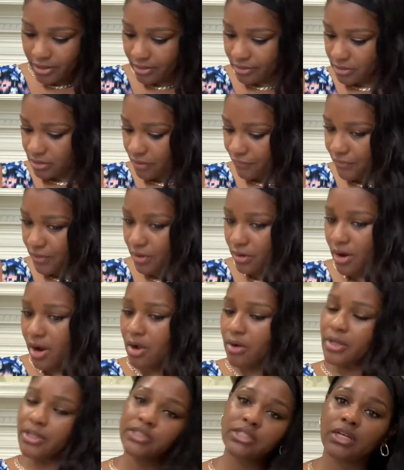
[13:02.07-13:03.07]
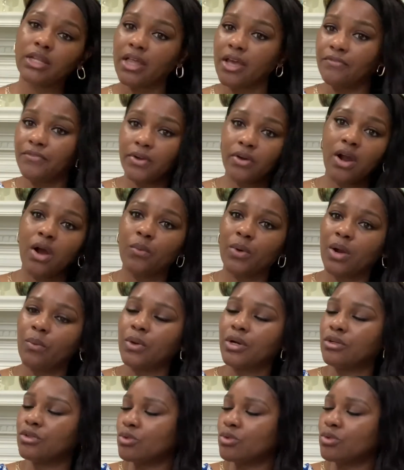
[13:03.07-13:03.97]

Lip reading: to figure out, until I figure out what I want to